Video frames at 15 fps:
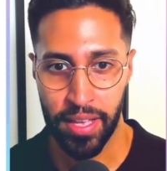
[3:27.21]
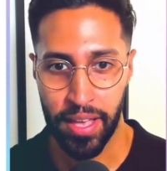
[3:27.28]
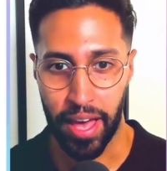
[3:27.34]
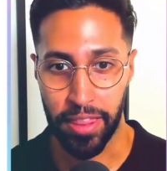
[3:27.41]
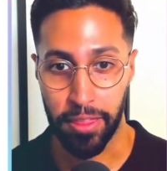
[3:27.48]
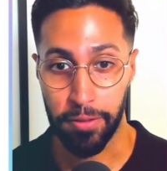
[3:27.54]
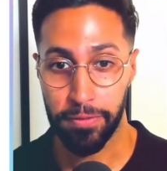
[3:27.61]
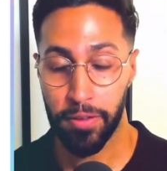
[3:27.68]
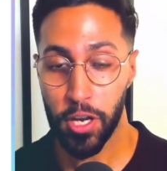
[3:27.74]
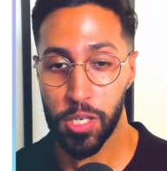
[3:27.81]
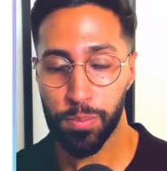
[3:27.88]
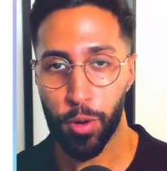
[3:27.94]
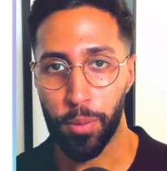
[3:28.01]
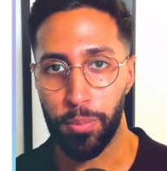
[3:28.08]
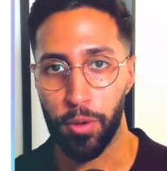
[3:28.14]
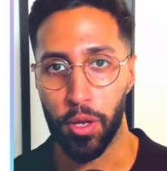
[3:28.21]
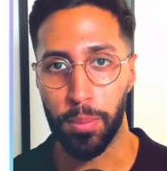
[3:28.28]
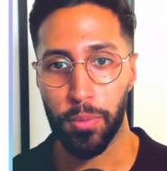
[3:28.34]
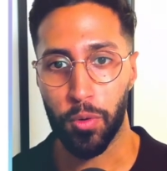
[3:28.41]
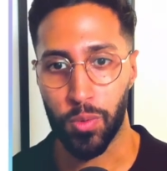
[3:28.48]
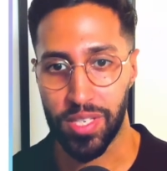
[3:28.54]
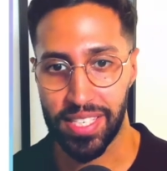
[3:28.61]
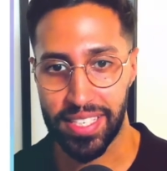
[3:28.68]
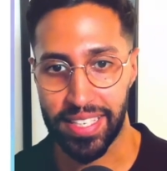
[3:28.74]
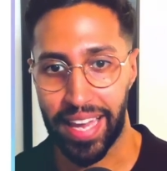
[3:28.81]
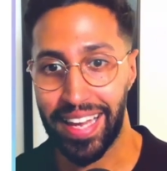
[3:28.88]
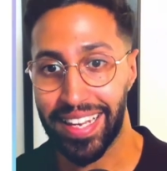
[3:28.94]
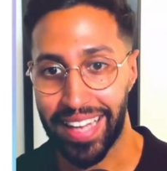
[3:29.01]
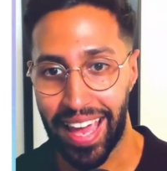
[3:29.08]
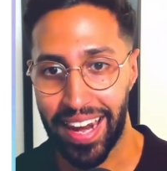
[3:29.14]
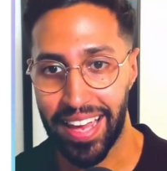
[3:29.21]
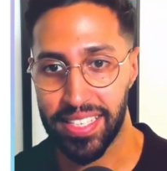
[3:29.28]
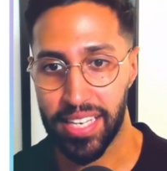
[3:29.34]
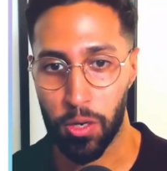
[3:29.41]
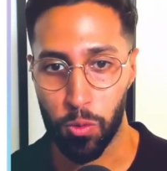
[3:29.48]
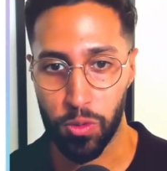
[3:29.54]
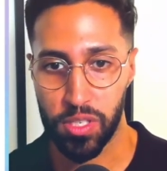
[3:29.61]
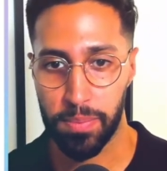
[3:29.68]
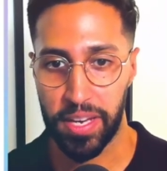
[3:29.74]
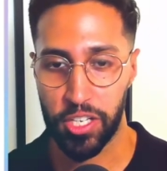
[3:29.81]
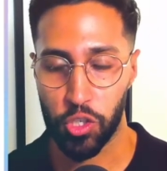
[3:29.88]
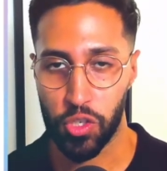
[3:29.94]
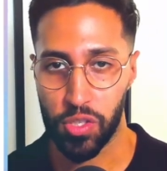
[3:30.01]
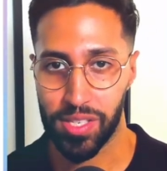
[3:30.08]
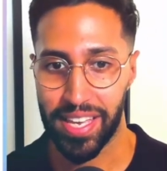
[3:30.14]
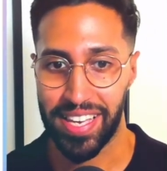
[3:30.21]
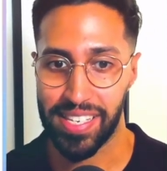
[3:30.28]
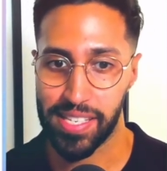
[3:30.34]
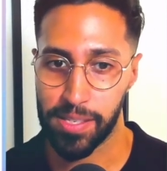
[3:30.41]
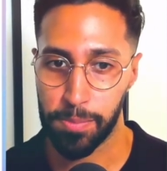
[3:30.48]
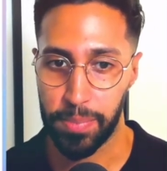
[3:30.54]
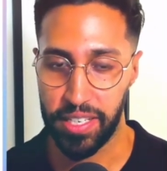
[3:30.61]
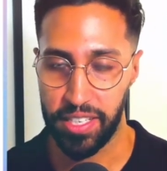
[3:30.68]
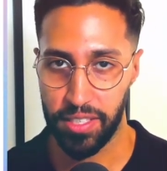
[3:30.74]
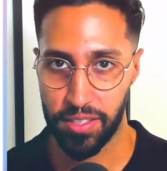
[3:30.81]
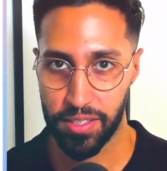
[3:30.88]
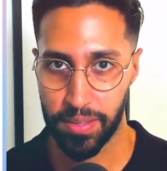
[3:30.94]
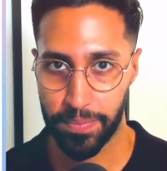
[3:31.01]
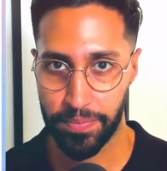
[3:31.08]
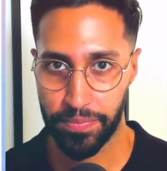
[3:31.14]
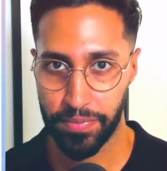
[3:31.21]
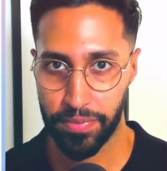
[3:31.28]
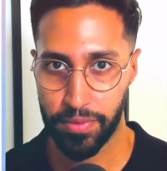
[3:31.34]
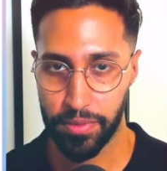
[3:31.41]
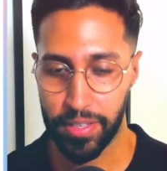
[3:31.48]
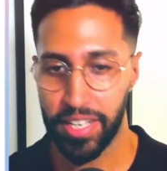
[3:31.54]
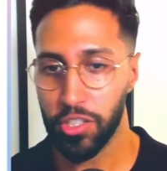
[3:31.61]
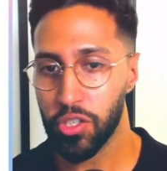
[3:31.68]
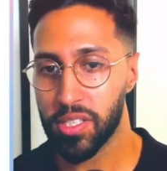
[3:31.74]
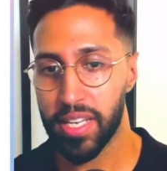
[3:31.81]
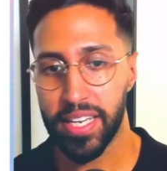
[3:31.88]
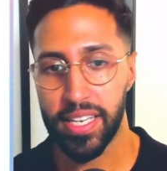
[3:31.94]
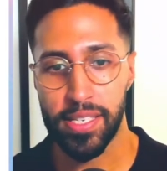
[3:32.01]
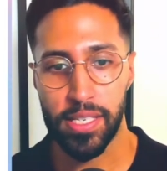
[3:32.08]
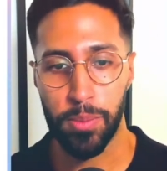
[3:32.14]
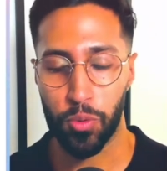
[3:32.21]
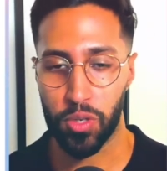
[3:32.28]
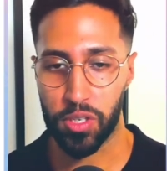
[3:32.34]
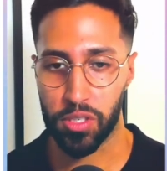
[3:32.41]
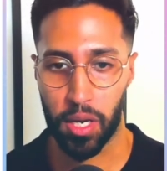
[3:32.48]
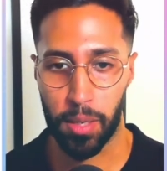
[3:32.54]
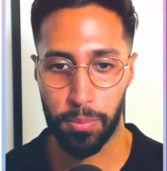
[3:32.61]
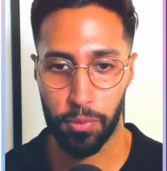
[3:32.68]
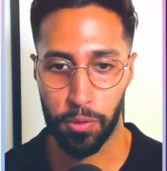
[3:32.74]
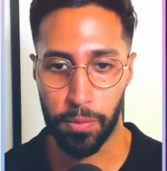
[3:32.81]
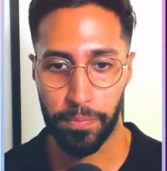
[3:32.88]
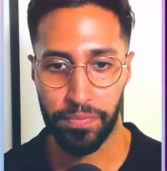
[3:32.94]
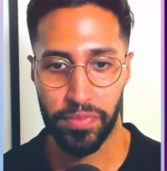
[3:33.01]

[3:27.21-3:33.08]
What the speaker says: And the first problem with scaling n8n automations is speed. So let's just take a simple example.